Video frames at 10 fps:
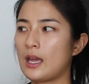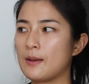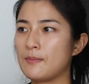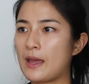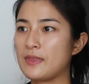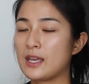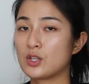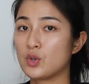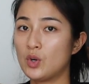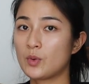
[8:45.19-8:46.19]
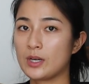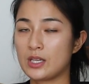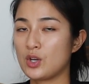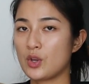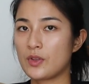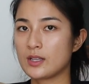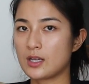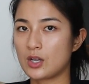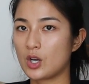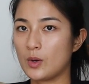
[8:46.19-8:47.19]
there to talk when, you know, things
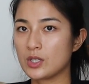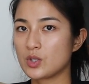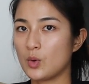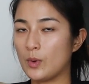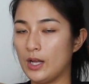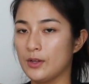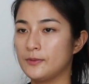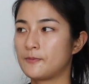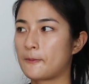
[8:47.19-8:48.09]
aren't going so well.